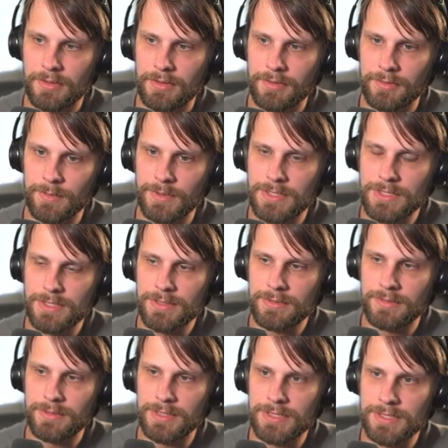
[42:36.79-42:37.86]
So we can do
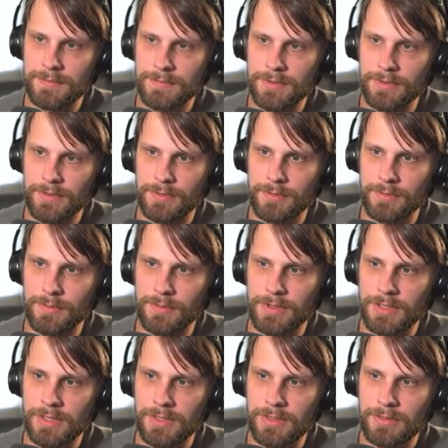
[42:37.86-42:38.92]
this for
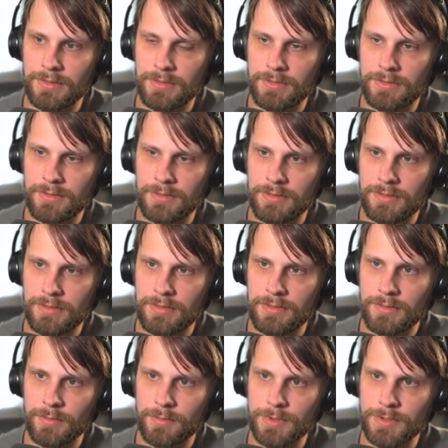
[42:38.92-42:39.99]
3,
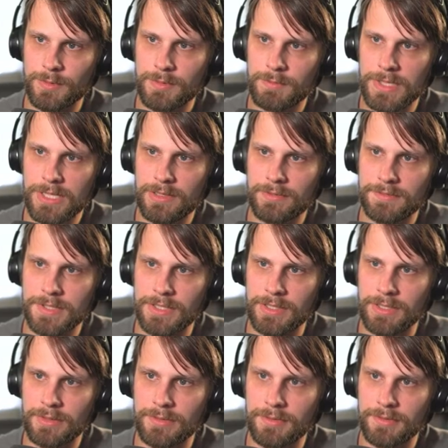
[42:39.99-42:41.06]
which would be enough to
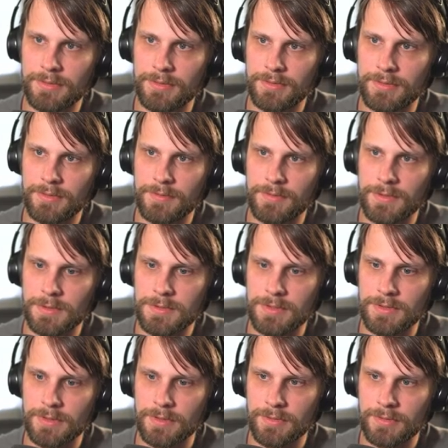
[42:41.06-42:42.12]
kill this
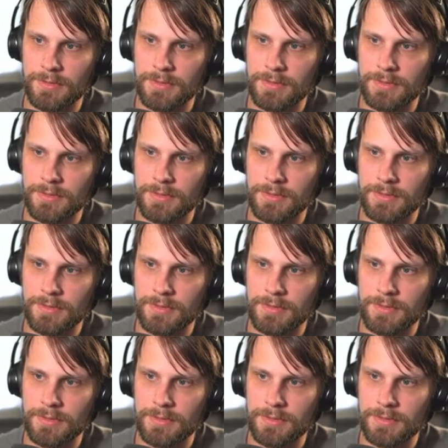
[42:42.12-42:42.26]
futurist.